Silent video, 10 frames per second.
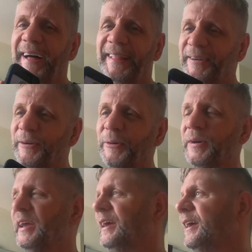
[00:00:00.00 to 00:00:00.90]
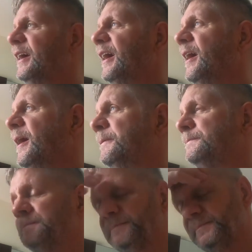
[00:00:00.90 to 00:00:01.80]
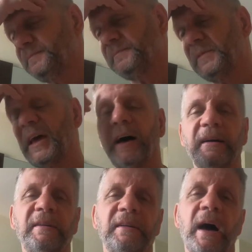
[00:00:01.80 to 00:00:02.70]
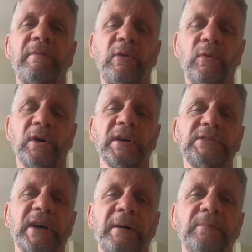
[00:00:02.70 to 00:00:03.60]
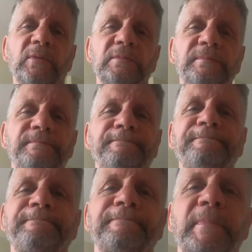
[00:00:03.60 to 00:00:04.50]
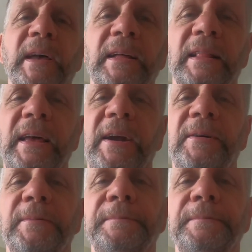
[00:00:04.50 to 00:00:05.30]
They're okay. Having a real good time. Later.